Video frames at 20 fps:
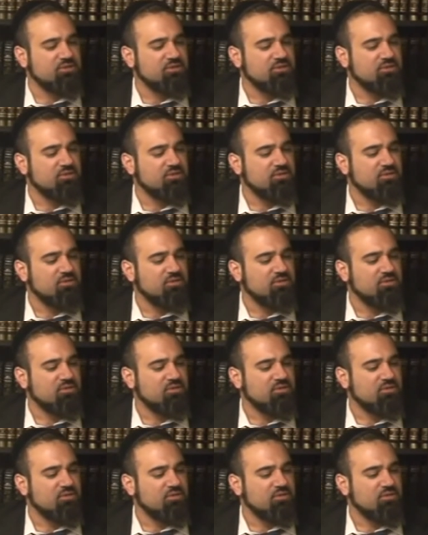
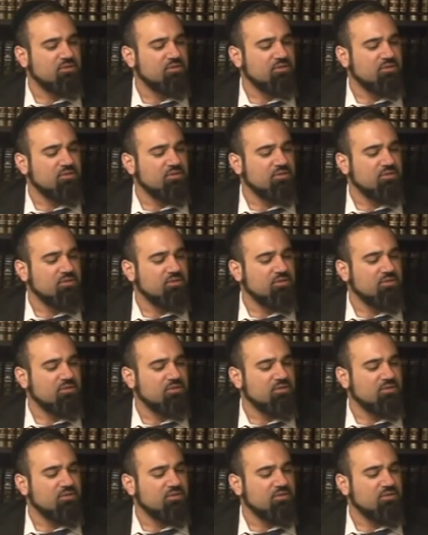
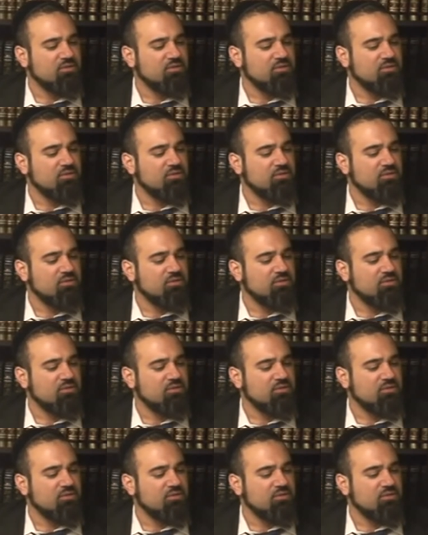Nobody speaks.